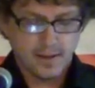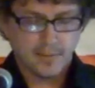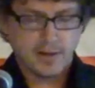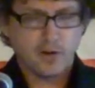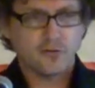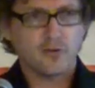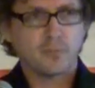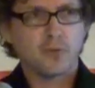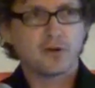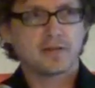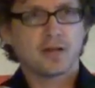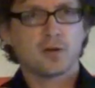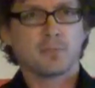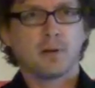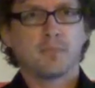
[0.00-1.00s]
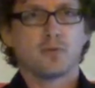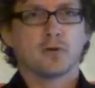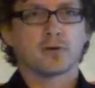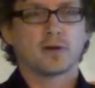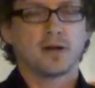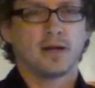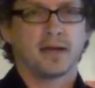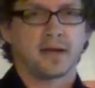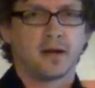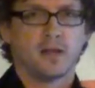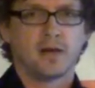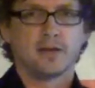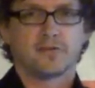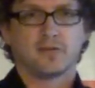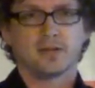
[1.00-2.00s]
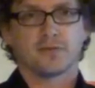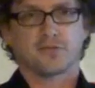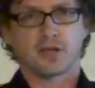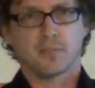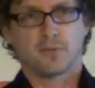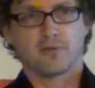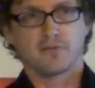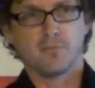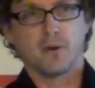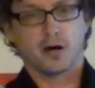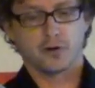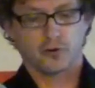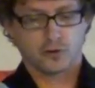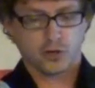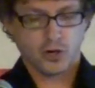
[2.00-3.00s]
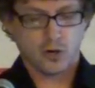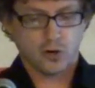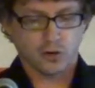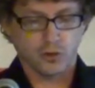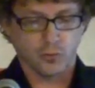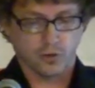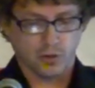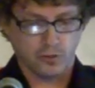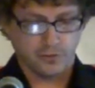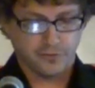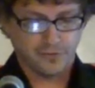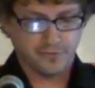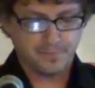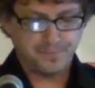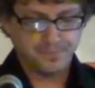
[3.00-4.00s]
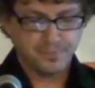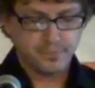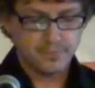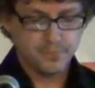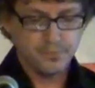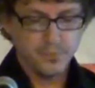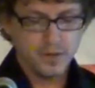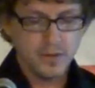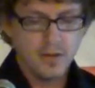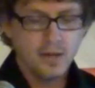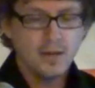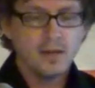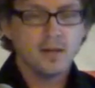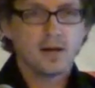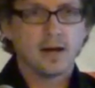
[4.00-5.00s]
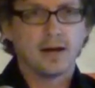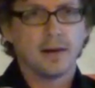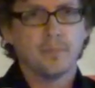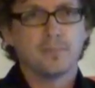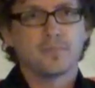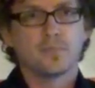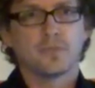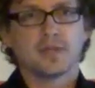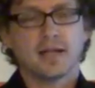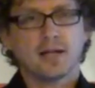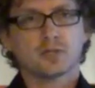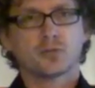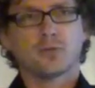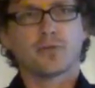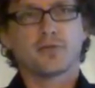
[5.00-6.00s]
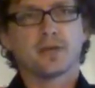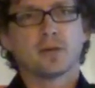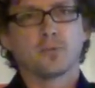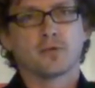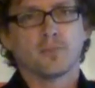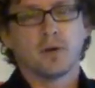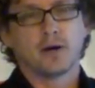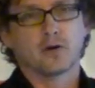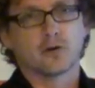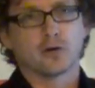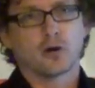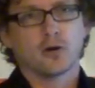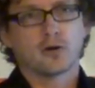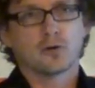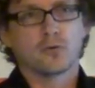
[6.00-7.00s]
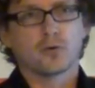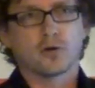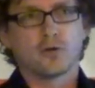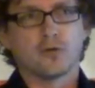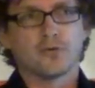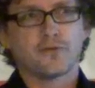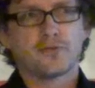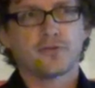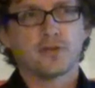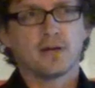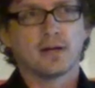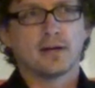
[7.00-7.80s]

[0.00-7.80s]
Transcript: I also point out in my book, I analyze the example of modern cargo cults. Um, the actual thing with modern cargo cults